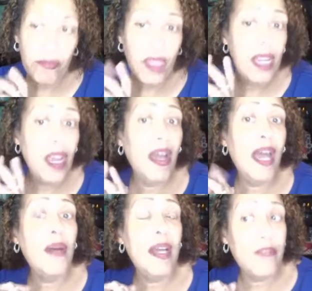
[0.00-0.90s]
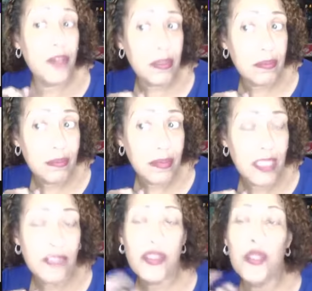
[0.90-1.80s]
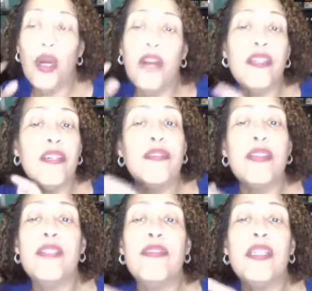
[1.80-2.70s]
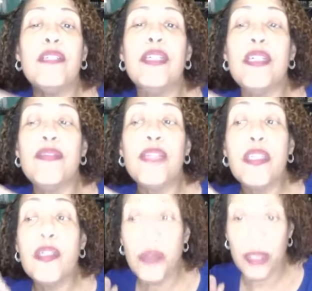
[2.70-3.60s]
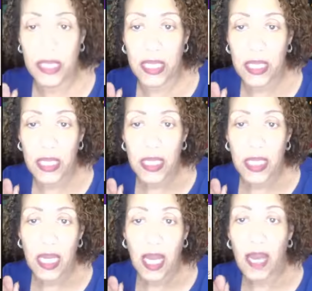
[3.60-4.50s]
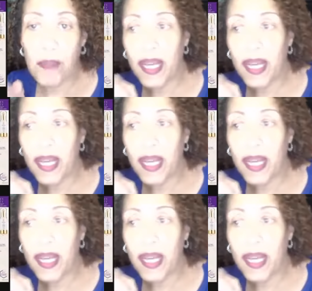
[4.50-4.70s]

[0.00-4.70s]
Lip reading: Now, however, you are very, very, very, very, very oily, I might